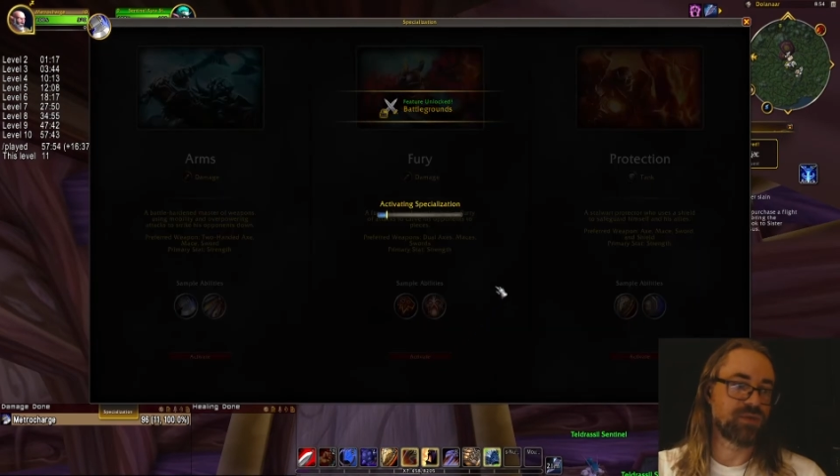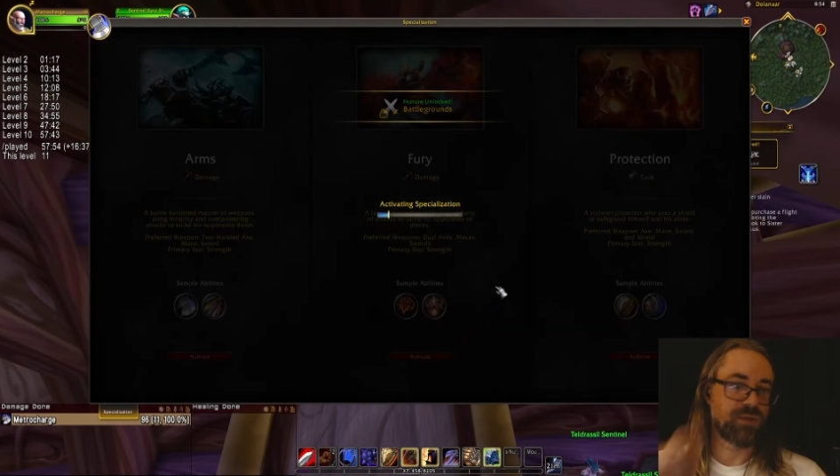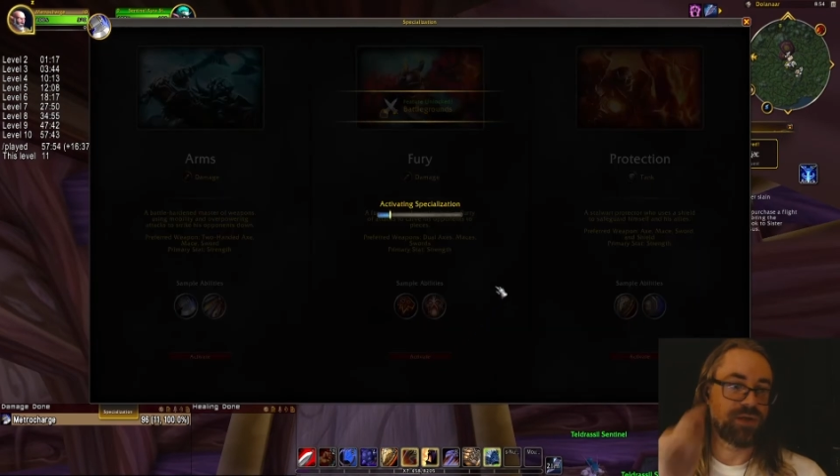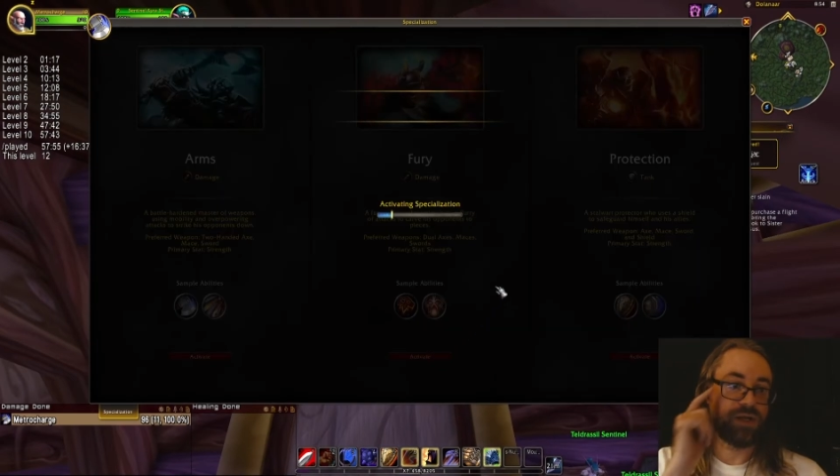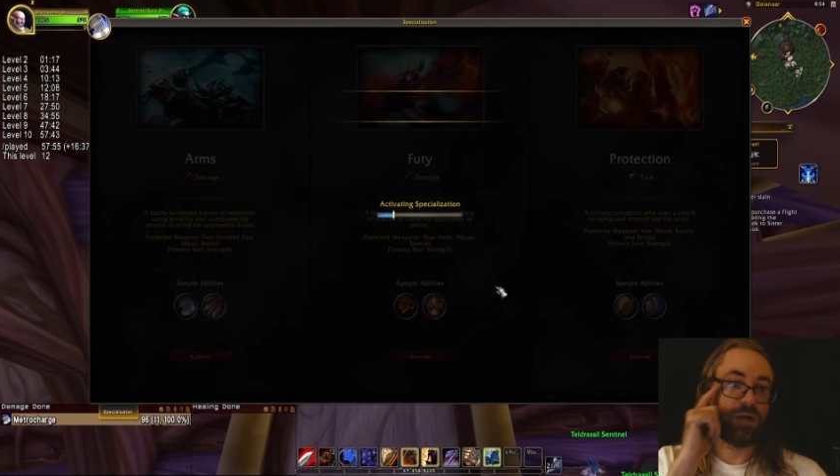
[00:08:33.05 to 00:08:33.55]
So
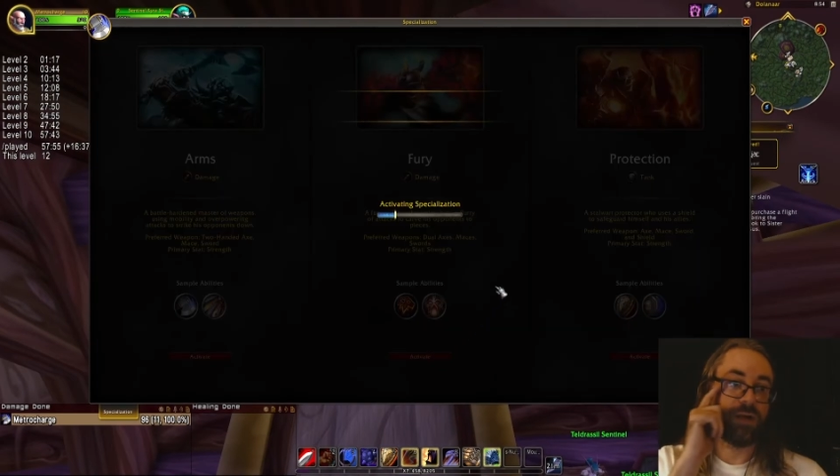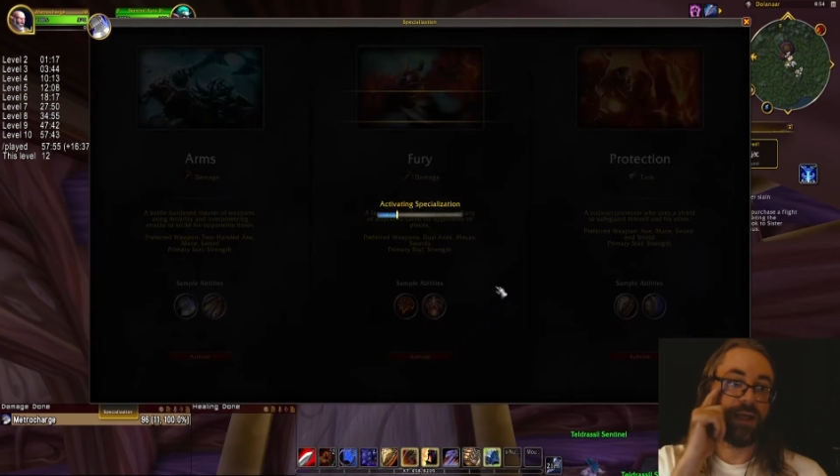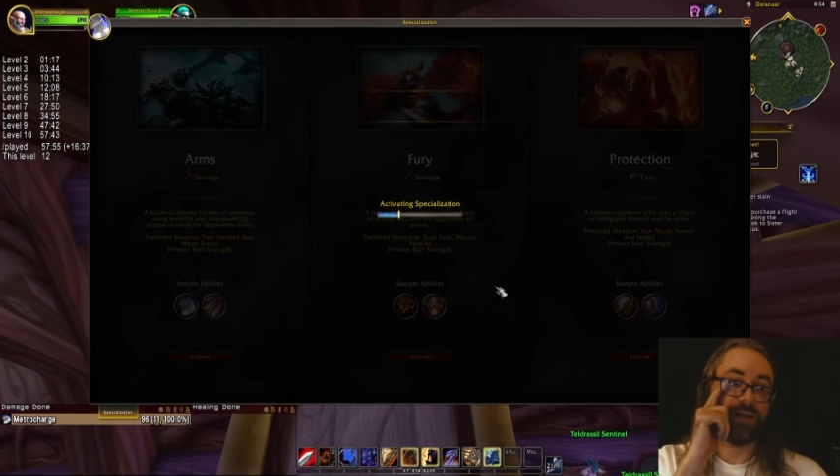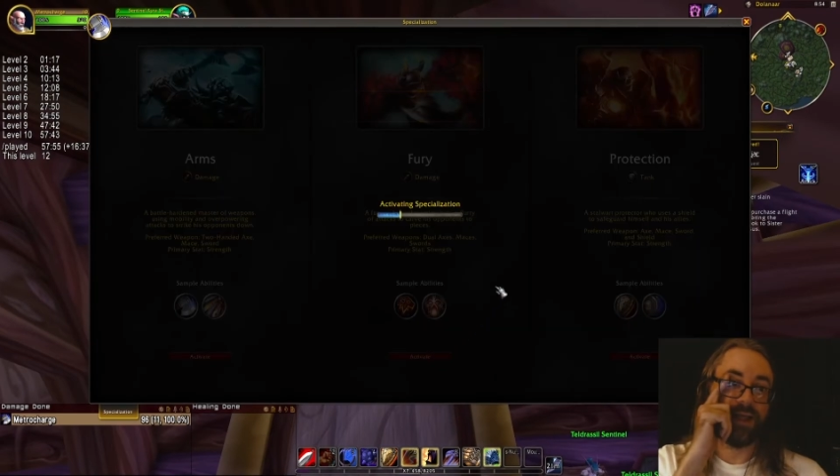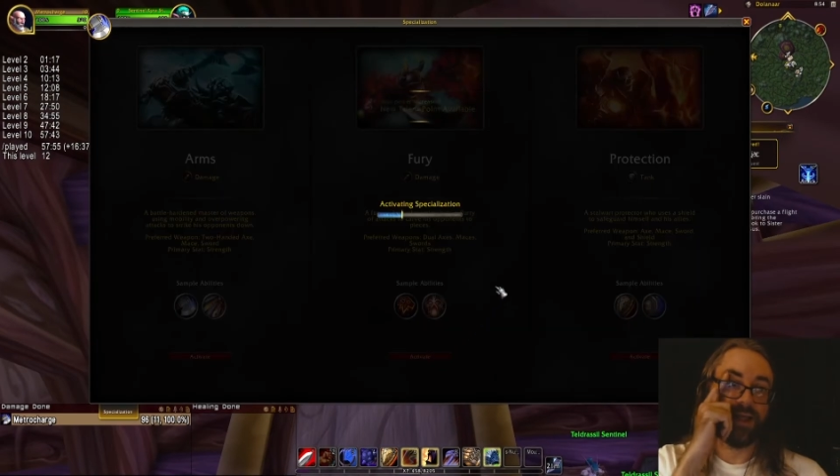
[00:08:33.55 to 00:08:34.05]
we're going to go
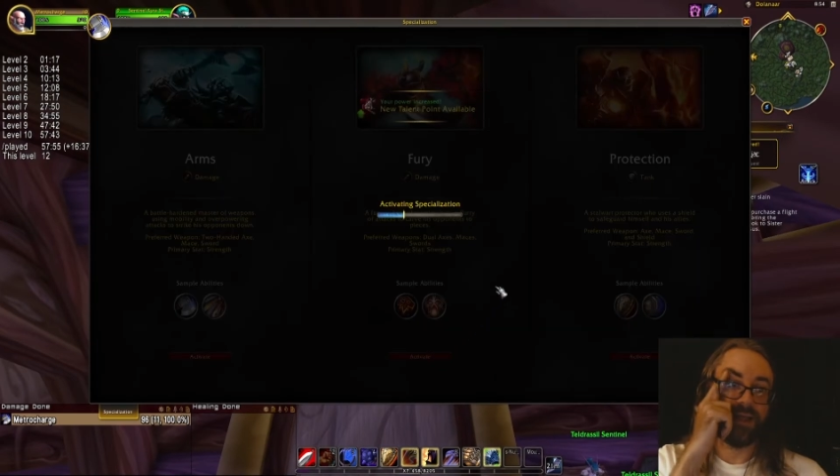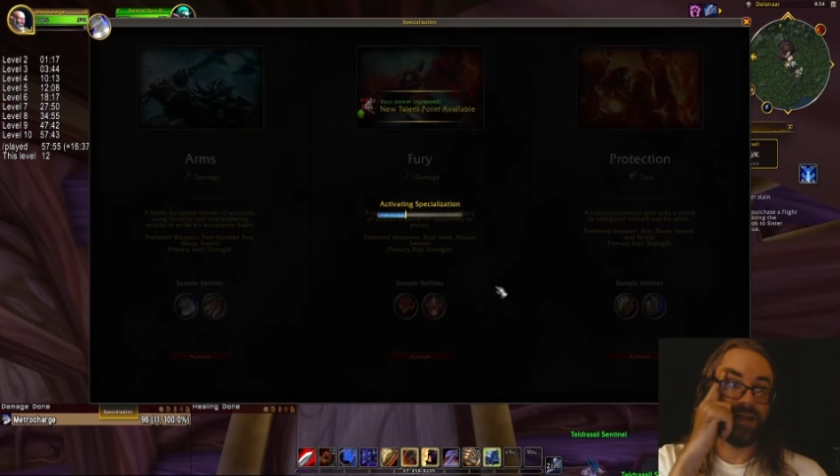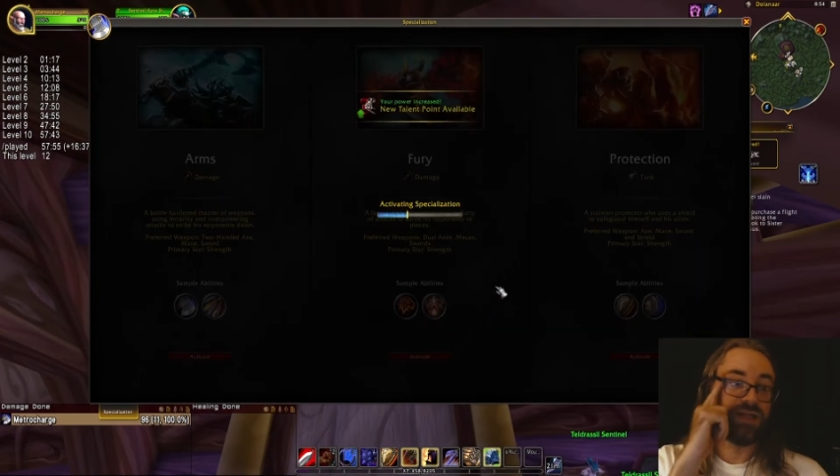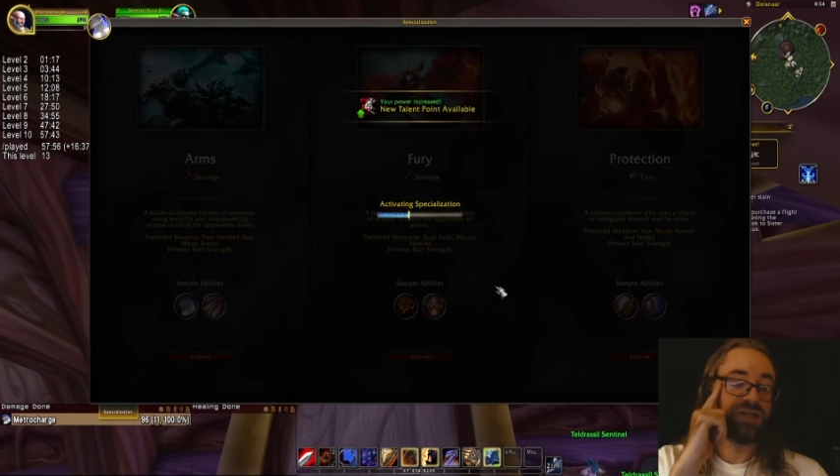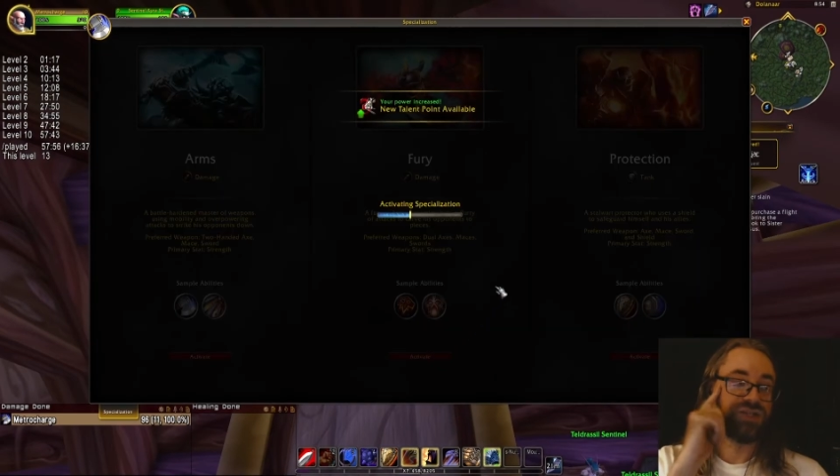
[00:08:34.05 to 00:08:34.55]
ahead and